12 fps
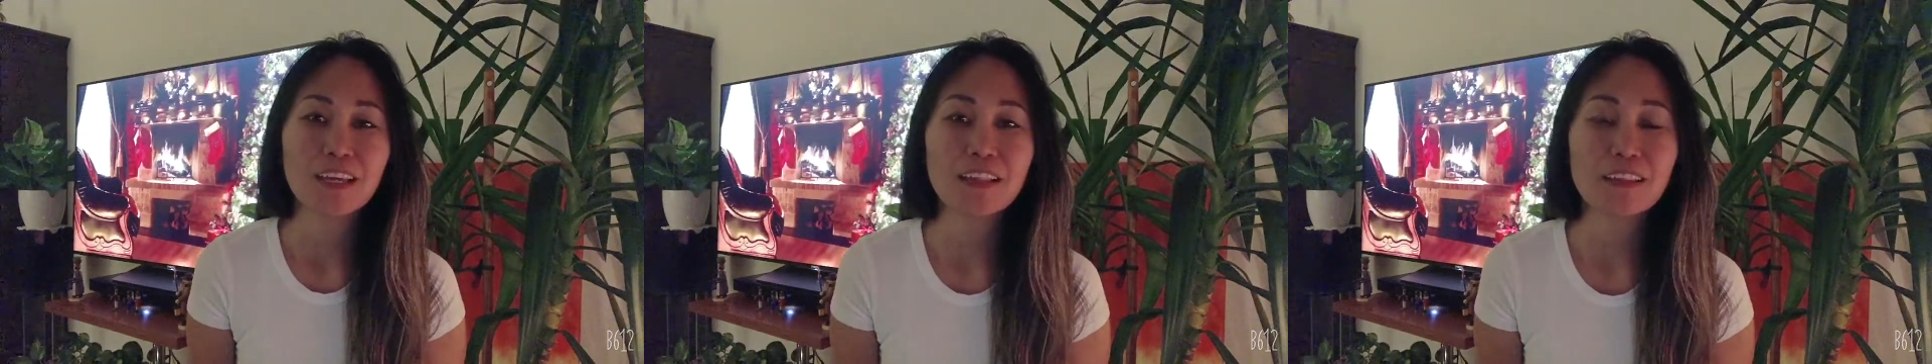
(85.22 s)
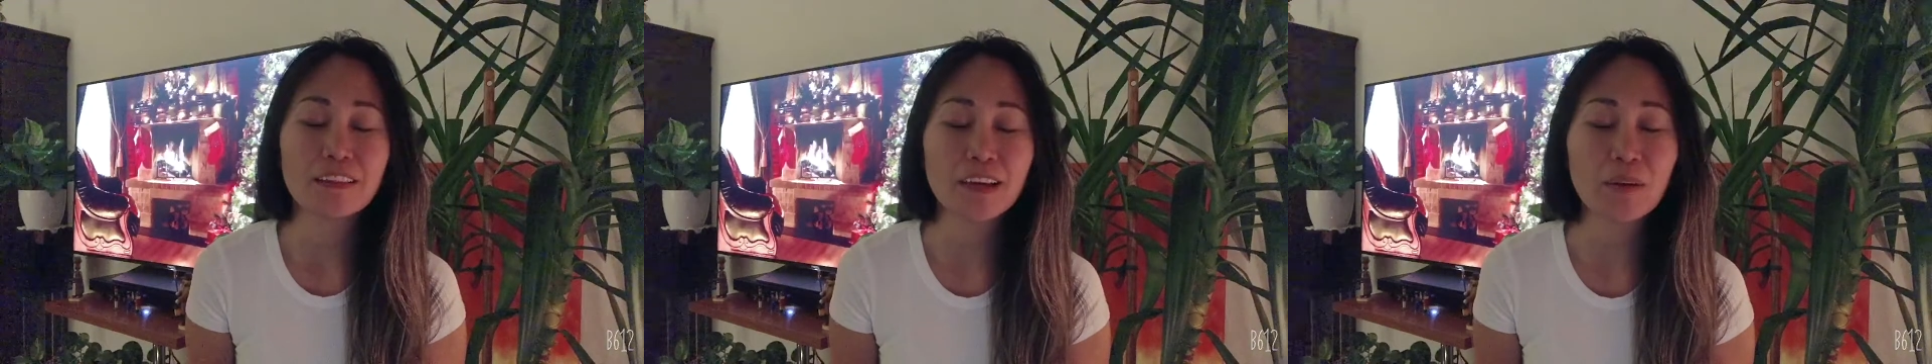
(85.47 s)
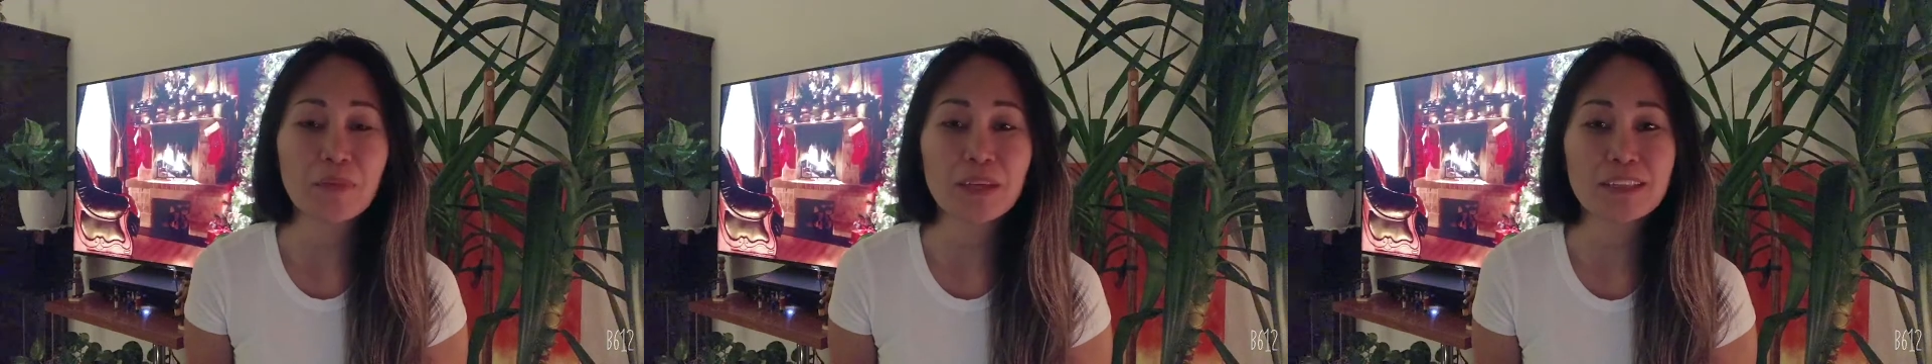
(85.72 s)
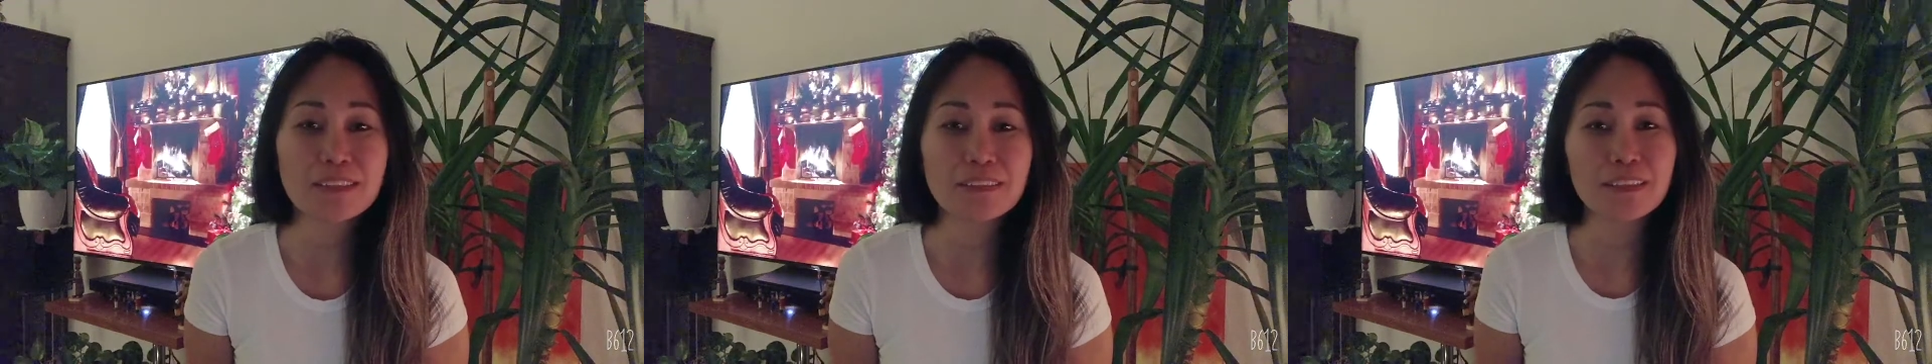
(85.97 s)
That
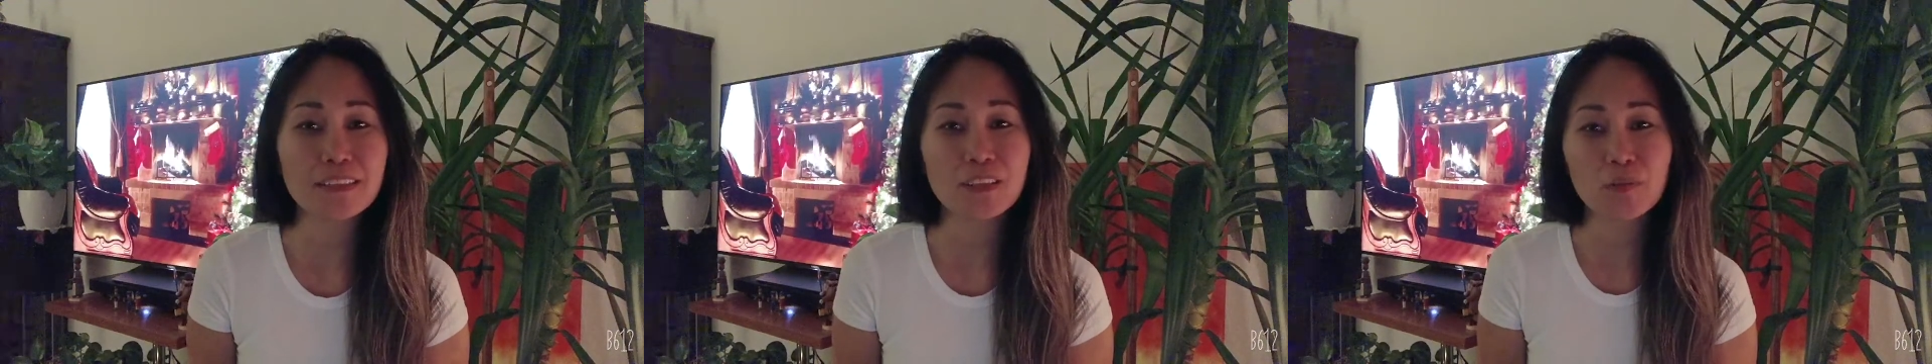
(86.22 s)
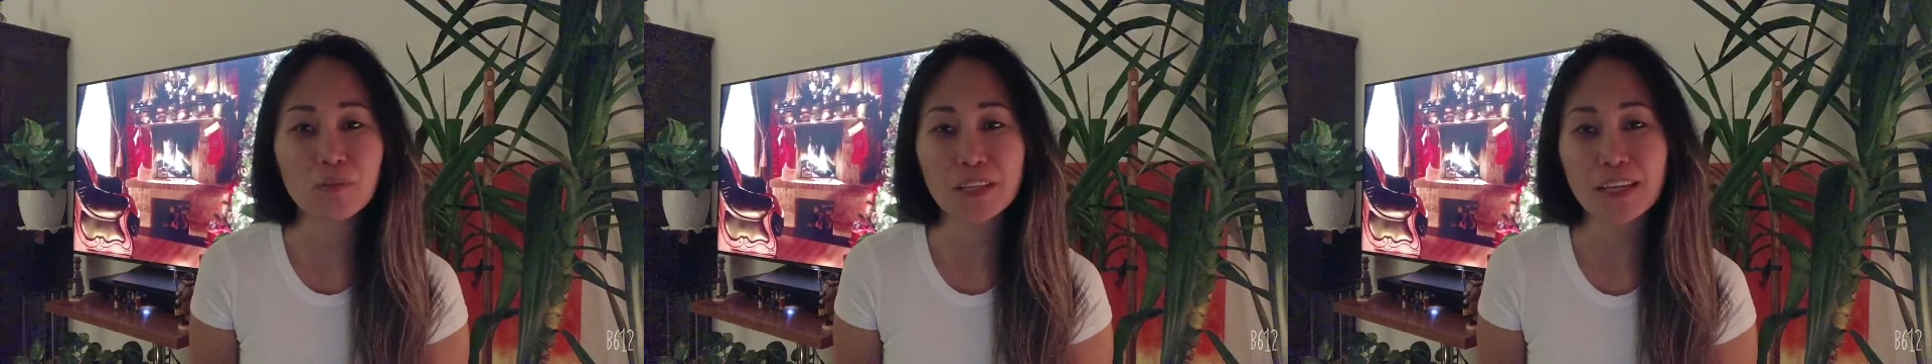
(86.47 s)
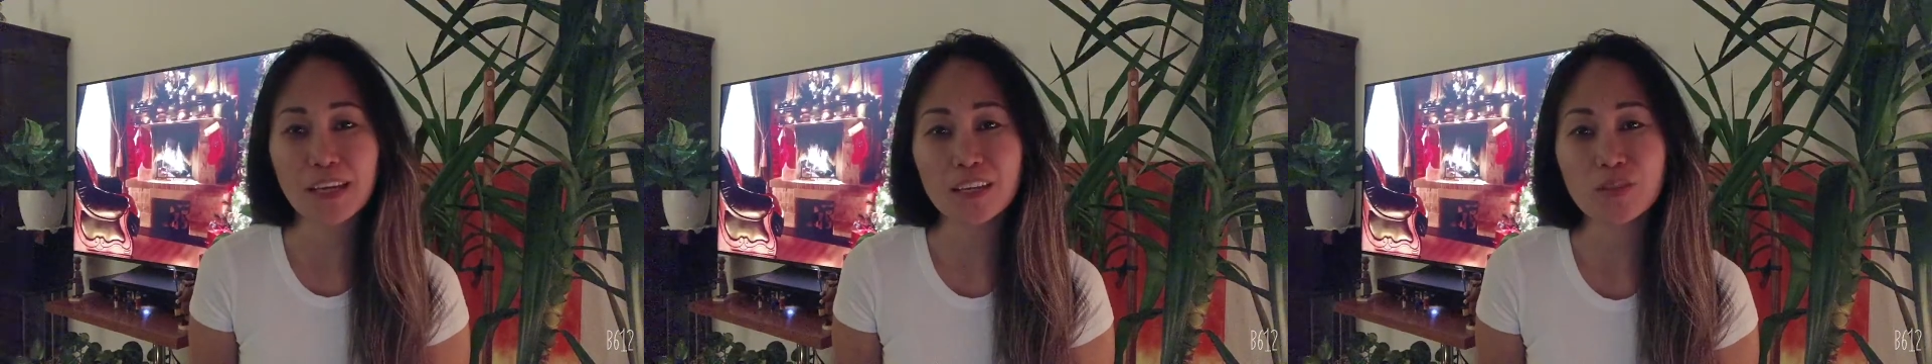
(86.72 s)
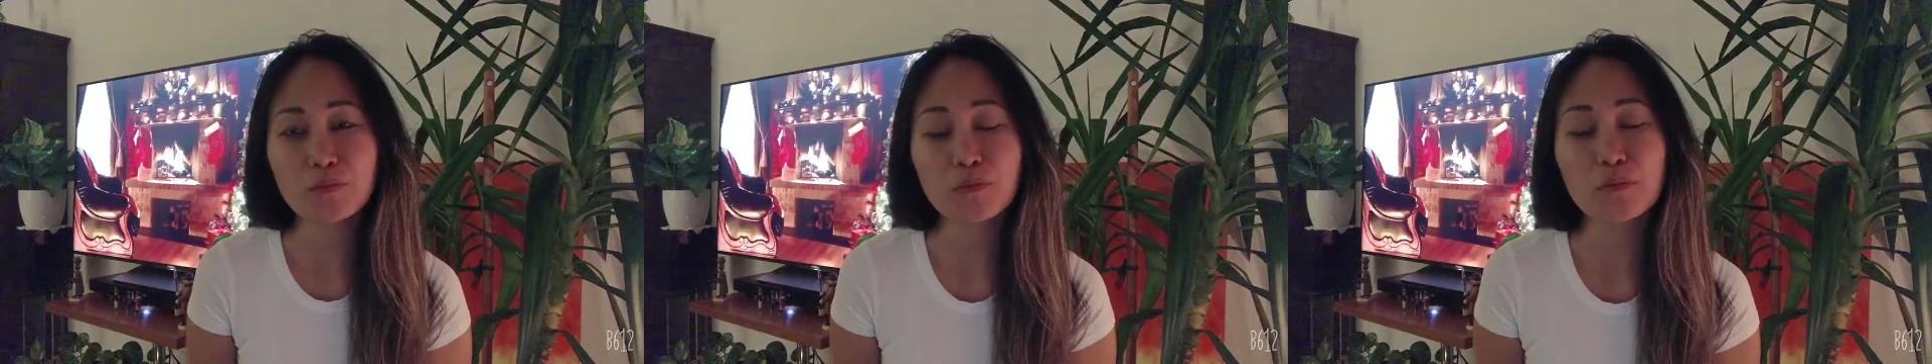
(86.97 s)
means that the
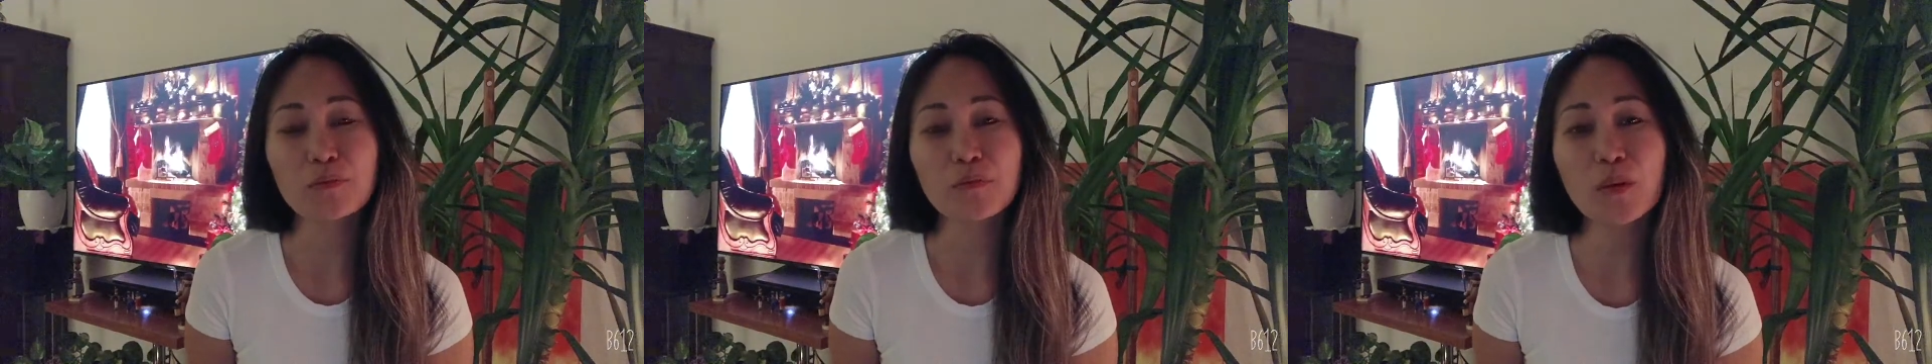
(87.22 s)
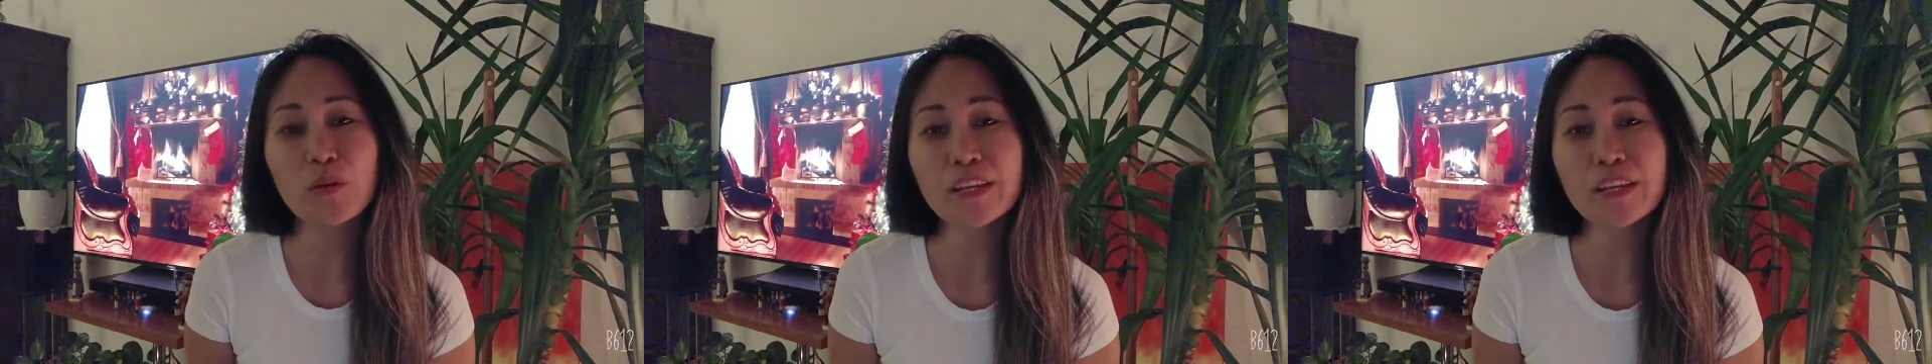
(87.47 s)
communication will flow